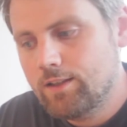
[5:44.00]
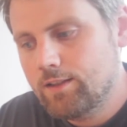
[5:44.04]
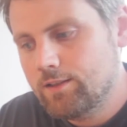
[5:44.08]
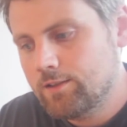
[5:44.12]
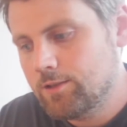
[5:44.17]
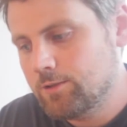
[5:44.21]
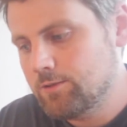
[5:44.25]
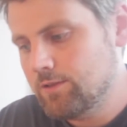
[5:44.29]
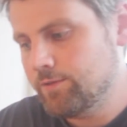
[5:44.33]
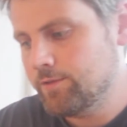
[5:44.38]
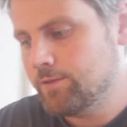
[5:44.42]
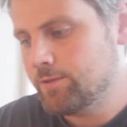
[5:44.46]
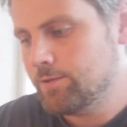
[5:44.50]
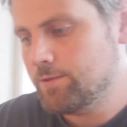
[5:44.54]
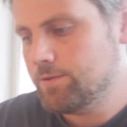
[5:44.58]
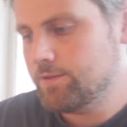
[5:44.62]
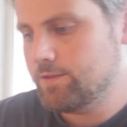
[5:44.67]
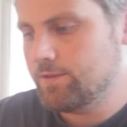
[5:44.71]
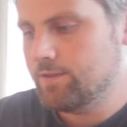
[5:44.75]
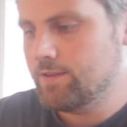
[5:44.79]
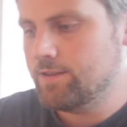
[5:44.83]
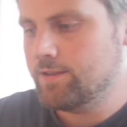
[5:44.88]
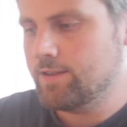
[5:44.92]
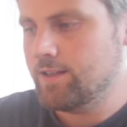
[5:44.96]
So of
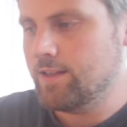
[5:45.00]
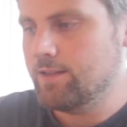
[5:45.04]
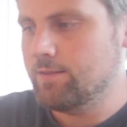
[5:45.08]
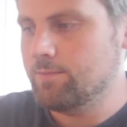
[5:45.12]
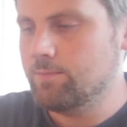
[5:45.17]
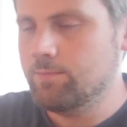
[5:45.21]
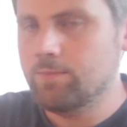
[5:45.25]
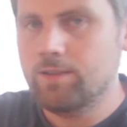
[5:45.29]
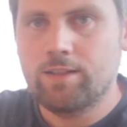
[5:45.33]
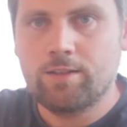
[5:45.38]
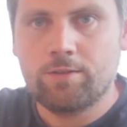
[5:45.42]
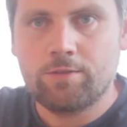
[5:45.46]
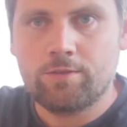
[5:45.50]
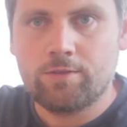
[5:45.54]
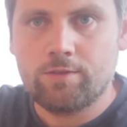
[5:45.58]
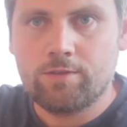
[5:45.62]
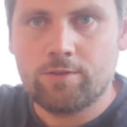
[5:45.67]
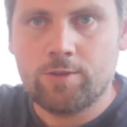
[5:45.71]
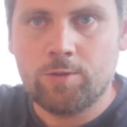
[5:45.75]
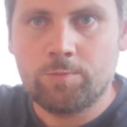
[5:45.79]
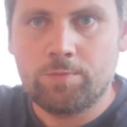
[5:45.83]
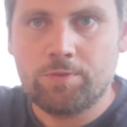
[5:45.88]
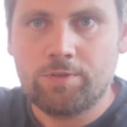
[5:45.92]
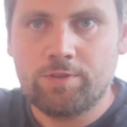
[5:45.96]
course this can be an
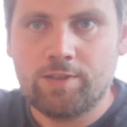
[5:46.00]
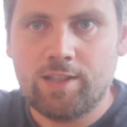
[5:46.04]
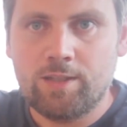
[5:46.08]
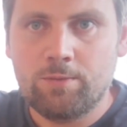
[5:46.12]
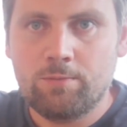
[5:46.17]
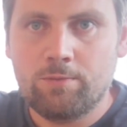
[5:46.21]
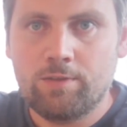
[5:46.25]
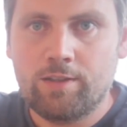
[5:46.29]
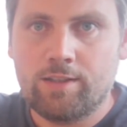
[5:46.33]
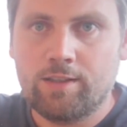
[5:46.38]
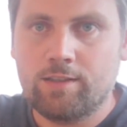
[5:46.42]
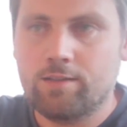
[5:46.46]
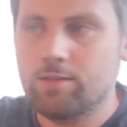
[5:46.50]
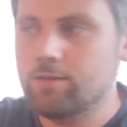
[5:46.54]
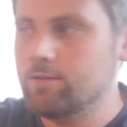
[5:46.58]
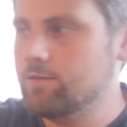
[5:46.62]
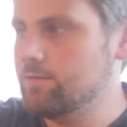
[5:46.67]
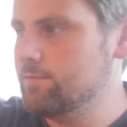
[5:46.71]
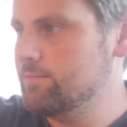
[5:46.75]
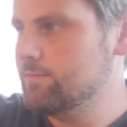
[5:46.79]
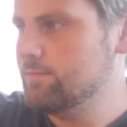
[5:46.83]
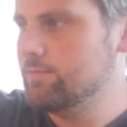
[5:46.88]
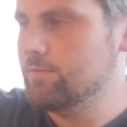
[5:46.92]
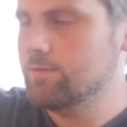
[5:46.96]
open table, it
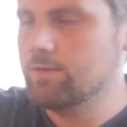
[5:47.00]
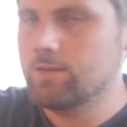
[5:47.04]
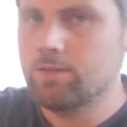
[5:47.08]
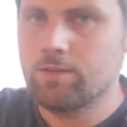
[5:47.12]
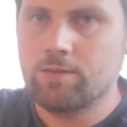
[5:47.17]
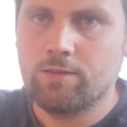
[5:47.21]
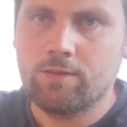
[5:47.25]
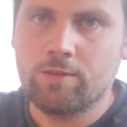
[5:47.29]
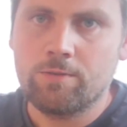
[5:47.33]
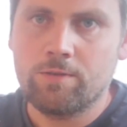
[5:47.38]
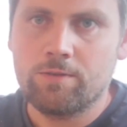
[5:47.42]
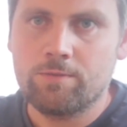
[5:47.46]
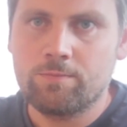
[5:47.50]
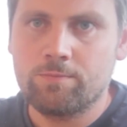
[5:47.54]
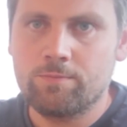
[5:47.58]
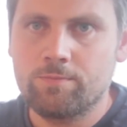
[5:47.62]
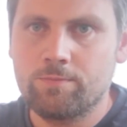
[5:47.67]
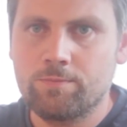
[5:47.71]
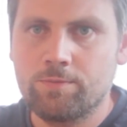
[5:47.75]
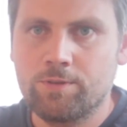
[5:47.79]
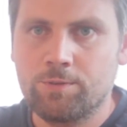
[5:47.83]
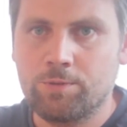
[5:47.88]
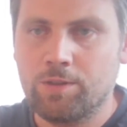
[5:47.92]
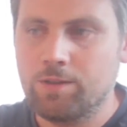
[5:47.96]
can go
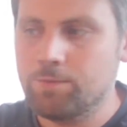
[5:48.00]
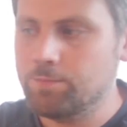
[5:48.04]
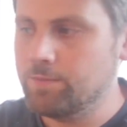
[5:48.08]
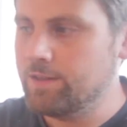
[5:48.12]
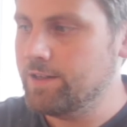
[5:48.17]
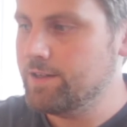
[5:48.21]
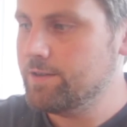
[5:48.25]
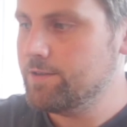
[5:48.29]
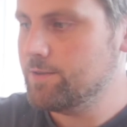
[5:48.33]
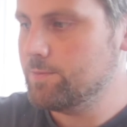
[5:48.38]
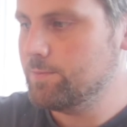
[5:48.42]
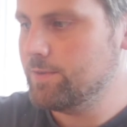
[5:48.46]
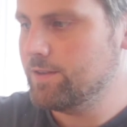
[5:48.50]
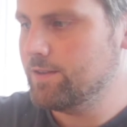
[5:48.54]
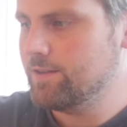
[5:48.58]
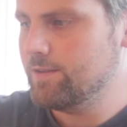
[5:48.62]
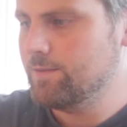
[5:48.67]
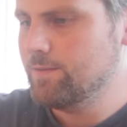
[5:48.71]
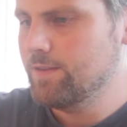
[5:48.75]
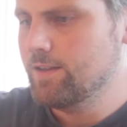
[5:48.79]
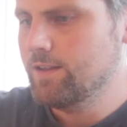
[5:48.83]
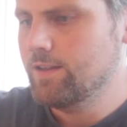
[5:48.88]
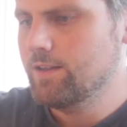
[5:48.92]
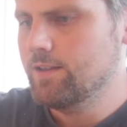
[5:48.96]
up between the players,
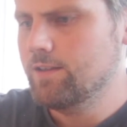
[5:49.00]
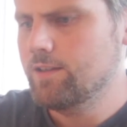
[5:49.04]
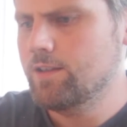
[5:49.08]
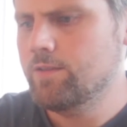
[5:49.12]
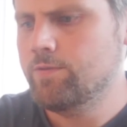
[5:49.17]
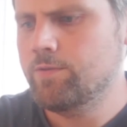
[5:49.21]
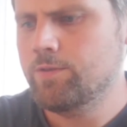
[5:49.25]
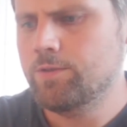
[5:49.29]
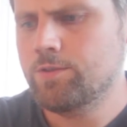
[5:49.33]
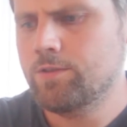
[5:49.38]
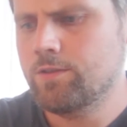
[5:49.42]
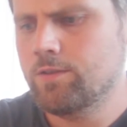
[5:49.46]
but if